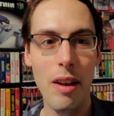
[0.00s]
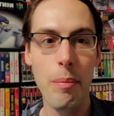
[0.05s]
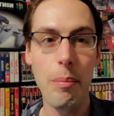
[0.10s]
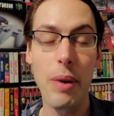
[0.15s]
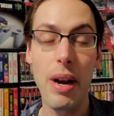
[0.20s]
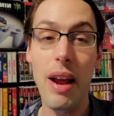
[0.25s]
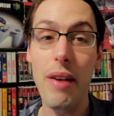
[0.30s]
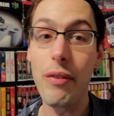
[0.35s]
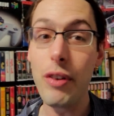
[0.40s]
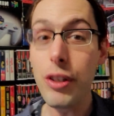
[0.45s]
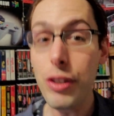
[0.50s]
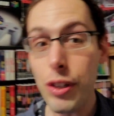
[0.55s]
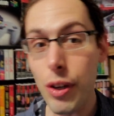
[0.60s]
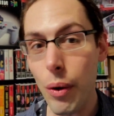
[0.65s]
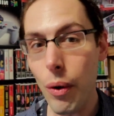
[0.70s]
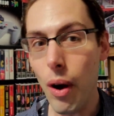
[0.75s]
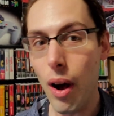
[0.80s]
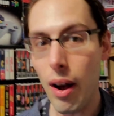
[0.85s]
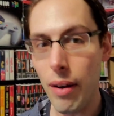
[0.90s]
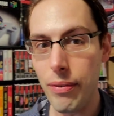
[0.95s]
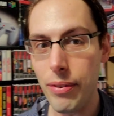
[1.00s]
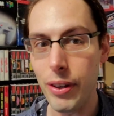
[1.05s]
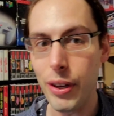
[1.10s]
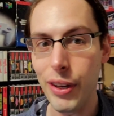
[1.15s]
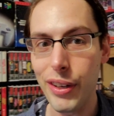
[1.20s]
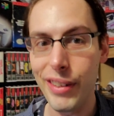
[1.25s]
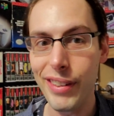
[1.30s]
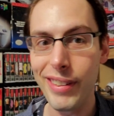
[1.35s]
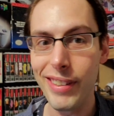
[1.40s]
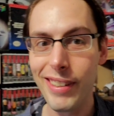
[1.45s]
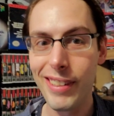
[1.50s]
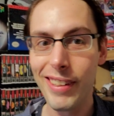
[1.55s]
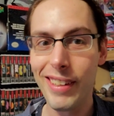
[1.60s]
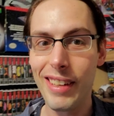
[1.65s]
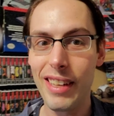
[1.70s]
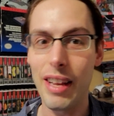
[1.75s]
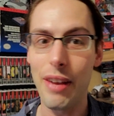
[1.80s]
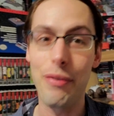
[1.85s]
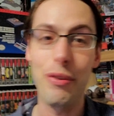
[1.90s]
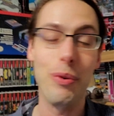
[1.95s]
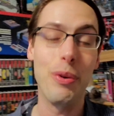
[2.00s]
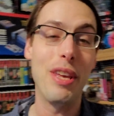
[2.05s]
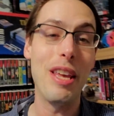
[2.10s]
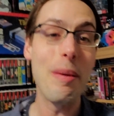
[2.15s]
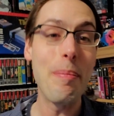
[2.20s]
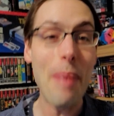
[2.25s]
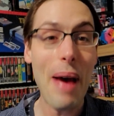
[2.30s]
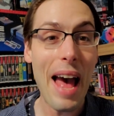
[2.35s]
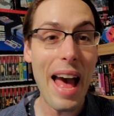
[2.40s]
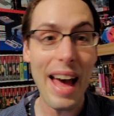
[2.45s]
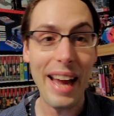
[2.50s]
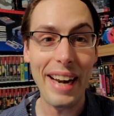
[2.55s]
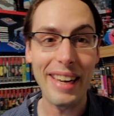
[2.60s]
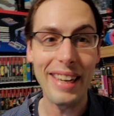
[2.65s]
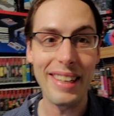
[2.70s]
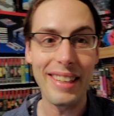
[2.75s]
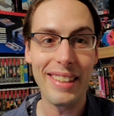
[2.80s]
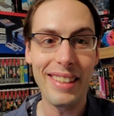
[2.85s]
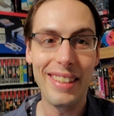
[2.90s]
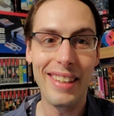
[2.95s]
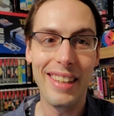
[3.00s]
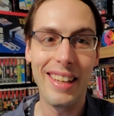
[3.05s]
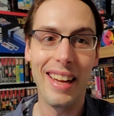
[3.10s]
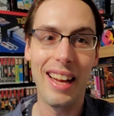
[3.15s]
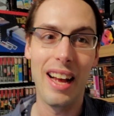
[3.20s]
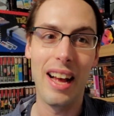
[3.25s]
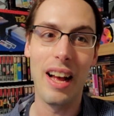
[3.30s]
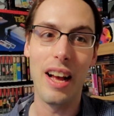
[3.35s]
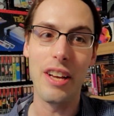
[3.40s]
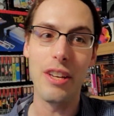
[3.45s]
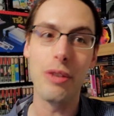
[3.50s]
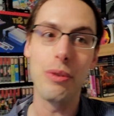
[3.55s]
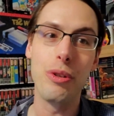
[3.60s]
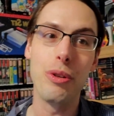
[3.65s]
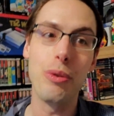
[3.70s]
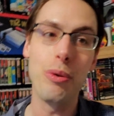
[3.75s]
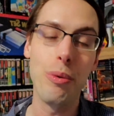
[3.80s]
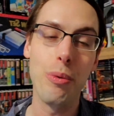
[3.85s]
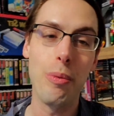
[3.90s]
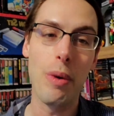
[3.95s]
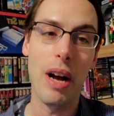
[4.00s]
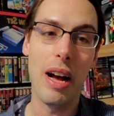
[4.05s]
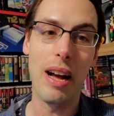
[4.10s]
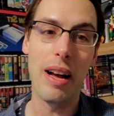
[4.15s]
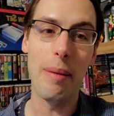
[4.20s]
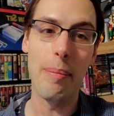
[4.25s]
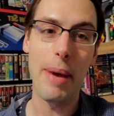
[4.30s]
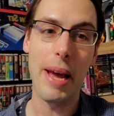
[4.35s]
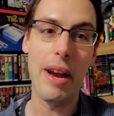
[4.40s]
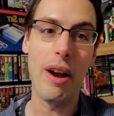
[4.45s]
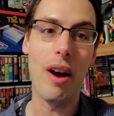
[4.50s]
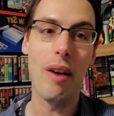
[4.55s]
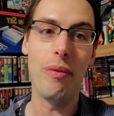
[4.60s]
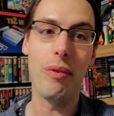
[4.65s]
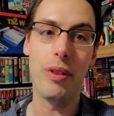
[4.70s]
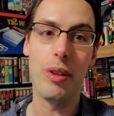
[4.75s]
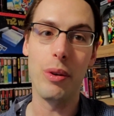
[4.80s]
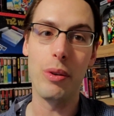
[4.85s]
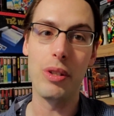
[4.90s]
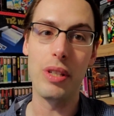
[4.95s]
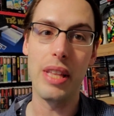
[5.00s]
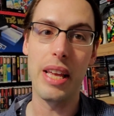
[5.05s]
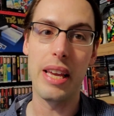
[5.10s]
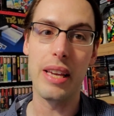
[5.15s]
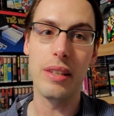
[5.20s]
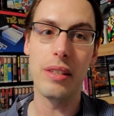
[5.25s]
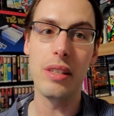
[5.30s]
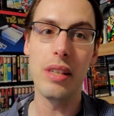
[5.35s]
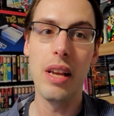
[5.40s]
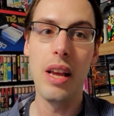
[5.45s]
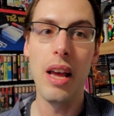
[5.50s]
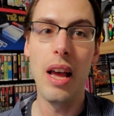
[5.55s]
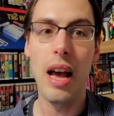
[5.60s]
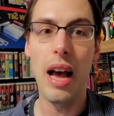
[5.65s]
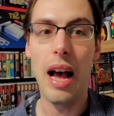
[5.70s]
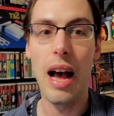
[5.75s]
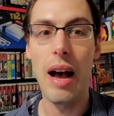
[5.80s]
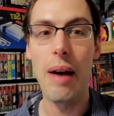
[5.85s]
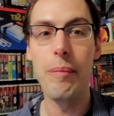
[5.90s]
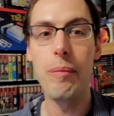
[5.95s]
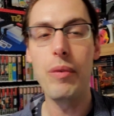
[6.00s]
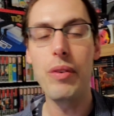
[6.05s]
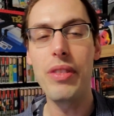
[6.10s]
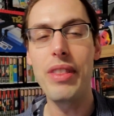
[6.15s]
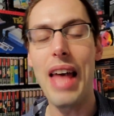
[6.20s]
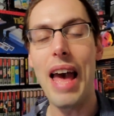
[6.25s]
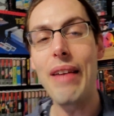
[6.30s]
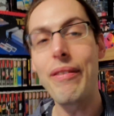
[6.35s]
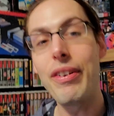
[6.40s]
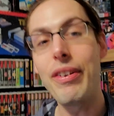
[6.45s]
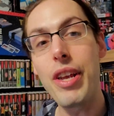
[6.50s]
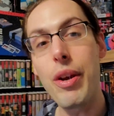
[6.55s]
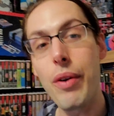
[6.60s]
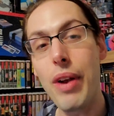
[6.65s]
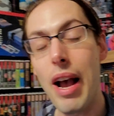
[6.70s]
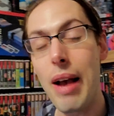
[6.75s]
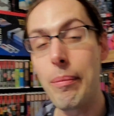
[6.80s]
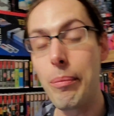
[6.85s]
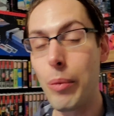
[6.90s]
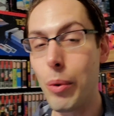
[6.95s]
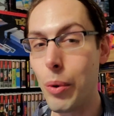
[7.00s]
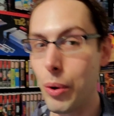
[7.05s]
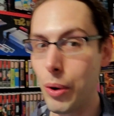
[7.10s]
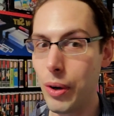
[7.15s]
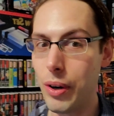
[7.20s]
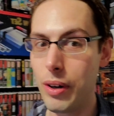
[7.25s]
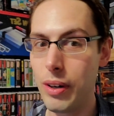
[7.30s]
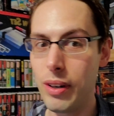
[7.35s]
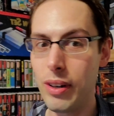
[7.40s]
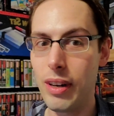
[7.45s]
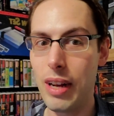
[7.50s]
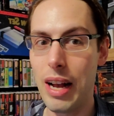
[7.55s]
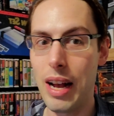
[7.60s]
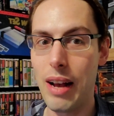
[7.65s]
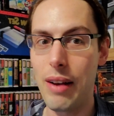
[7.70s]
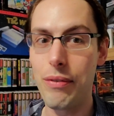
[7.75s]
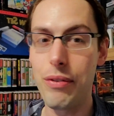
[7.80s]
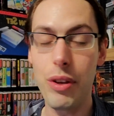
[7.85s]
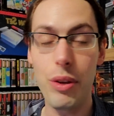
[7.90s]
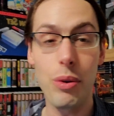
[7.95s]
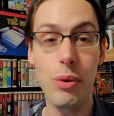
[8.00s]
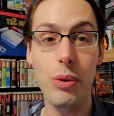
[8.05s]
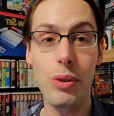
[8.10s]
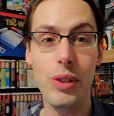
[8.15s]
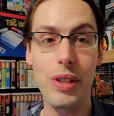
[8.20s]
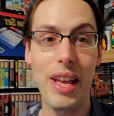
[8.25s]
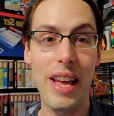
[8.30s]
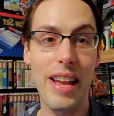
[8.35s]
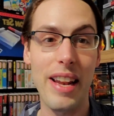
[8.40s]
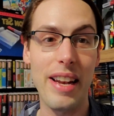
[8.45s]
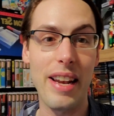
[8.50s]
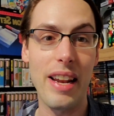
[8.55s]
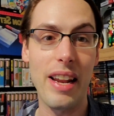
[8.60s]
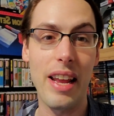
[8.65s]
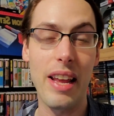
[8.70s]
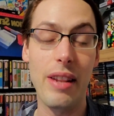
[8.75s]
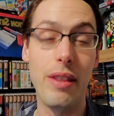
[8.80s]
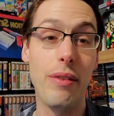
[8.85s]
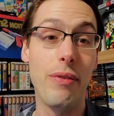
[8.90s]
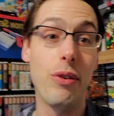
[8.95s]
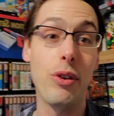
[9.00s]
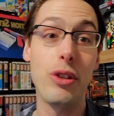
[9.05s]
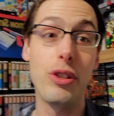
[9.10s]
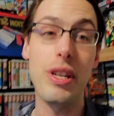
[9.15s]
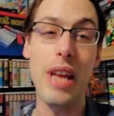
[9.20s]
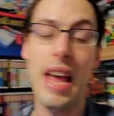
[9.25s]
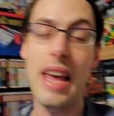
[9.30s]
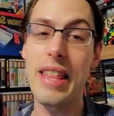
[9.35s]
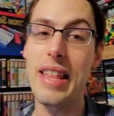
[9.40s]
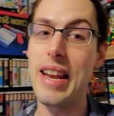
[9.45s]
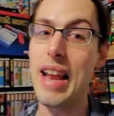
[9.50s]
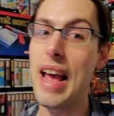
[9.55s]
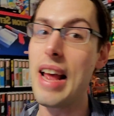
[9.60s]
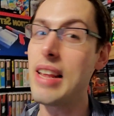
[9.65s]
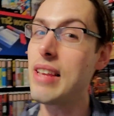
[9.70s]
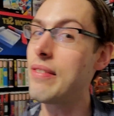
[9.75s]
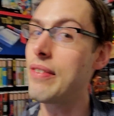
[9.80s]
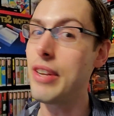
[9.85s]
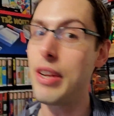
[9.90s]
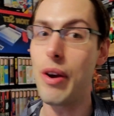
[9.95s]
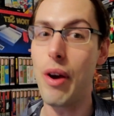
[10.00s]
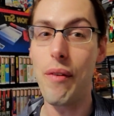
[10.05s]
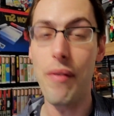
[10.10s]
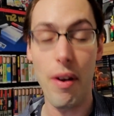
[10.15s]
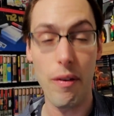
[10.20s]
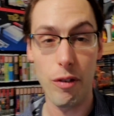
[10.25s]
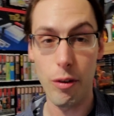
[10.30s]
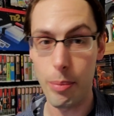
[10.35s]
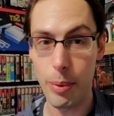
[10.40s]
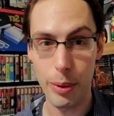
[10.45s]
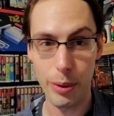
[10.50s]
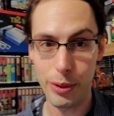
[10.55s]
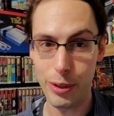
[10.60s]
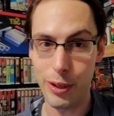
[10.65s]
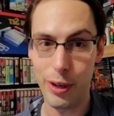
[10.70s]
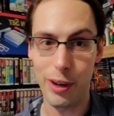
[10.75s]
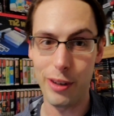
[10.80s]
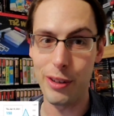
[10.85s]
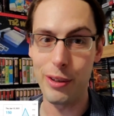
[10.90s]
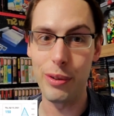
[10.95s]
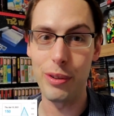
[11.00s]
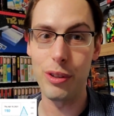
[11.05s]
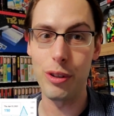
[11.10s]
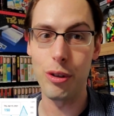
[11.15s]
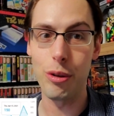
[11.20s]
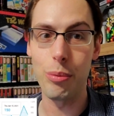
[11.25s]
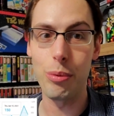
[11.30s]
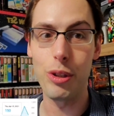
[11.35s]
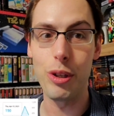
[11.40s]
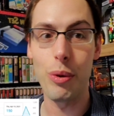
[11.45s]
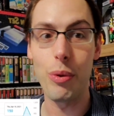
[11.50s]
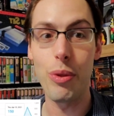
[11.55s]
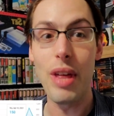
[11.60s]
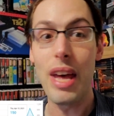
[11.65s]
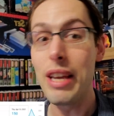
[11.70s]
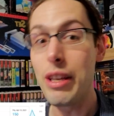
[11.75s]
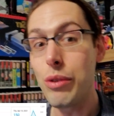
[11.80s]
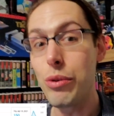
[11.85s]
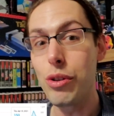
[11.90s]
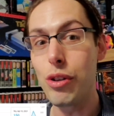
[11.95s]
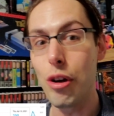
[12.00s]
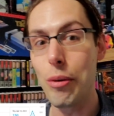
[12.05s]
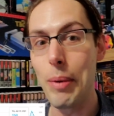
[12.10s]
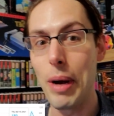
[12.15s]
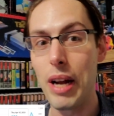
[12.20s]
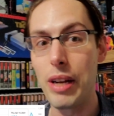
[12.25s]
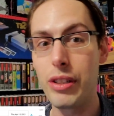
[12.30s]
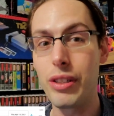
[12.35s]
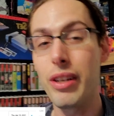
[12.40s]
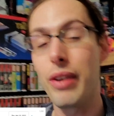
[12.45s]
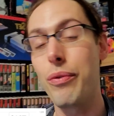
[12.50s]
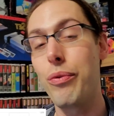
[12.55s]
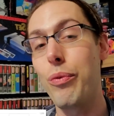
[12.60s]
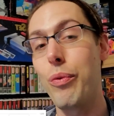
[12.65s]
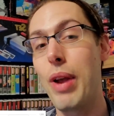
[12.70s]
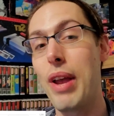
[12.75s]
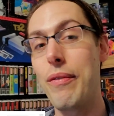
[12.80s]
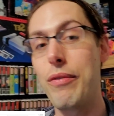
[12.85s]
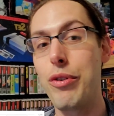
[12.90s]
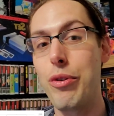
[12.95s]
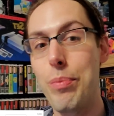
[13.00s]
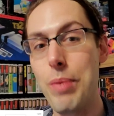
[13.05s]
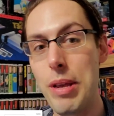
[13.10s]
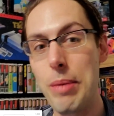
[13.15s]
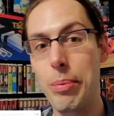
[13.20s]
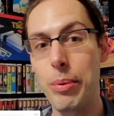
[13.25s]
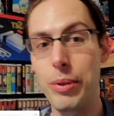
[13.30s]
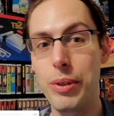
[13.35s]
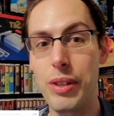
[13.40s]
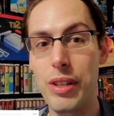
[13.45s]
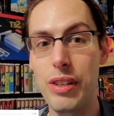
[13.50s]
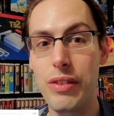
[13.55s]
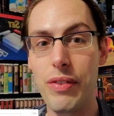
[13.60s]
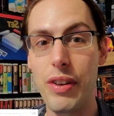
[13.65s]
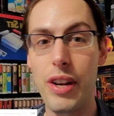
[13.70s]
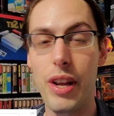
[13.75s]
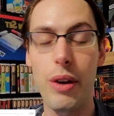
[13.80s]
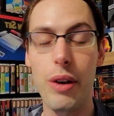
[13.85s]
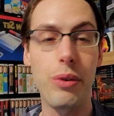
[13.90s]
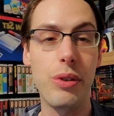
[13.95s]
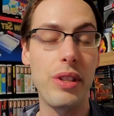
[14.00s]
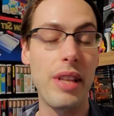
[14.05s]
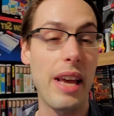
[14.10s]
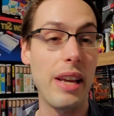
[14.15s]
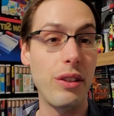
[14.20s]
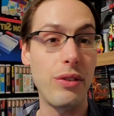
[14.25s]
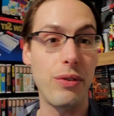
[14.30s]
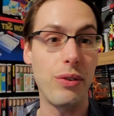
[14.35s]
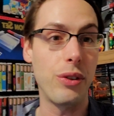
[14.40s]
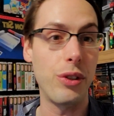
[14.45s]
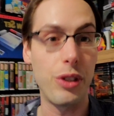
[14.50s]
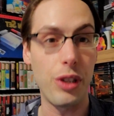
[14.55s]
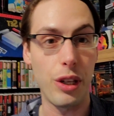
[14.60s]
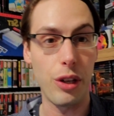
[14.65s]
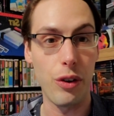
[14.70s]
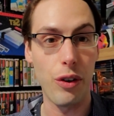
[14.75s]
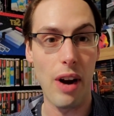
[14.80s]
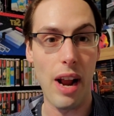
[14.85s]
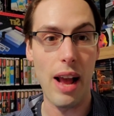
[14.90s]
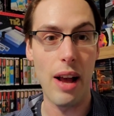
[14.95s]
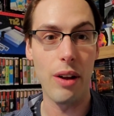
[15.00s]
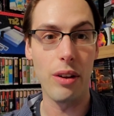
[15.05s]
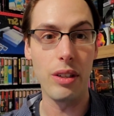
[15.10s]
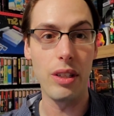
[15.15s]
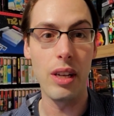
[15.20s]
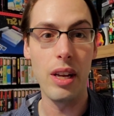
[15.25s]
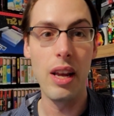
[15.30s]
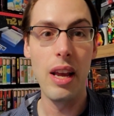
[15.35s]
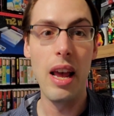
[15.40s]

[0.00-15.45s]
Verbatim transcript: But every so often, if you keep at it, uh, you do uh, pay off with those things. Um, that video got more uh, views than in the first day than any video I've ever posted on YouTube. So thank you so much. If we have new people to these videos, thanks for sticking around.